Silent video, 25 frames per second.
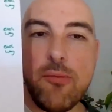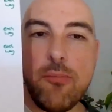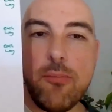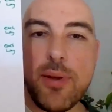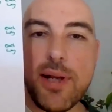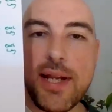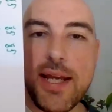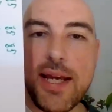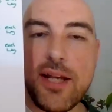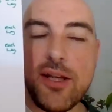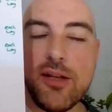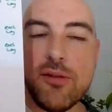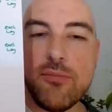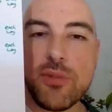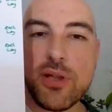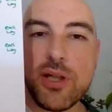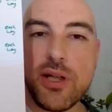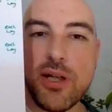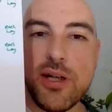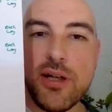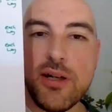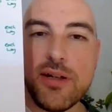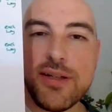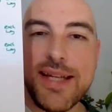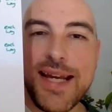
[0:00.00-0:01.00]
Platinum
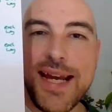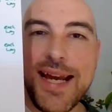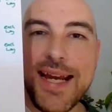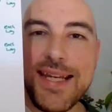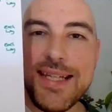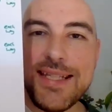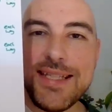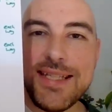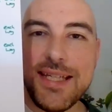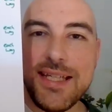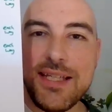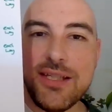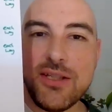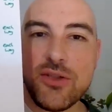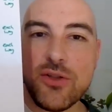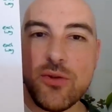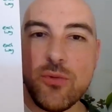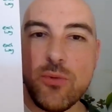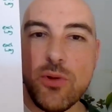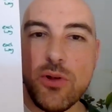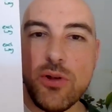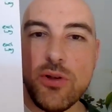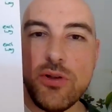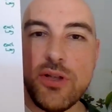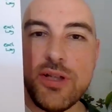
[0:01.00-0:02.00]
Card,
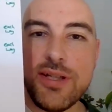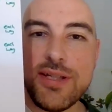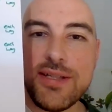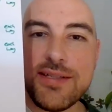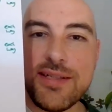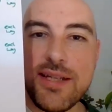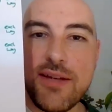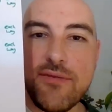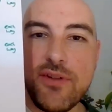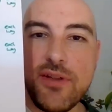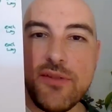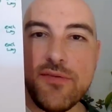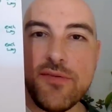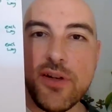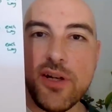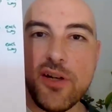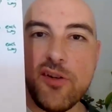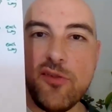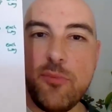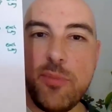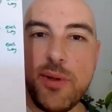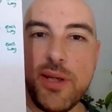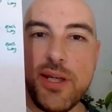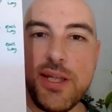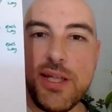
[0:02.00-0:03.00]
18-1,
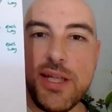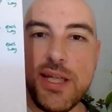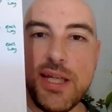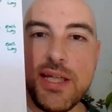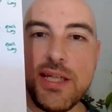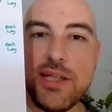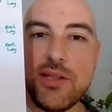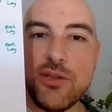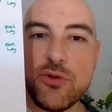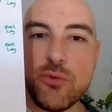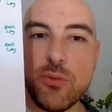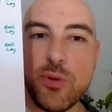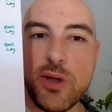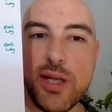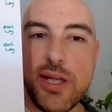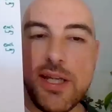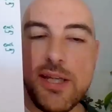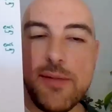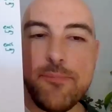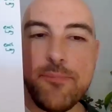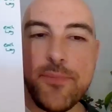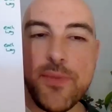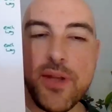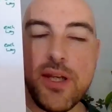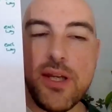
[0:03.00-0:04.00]
75p each way.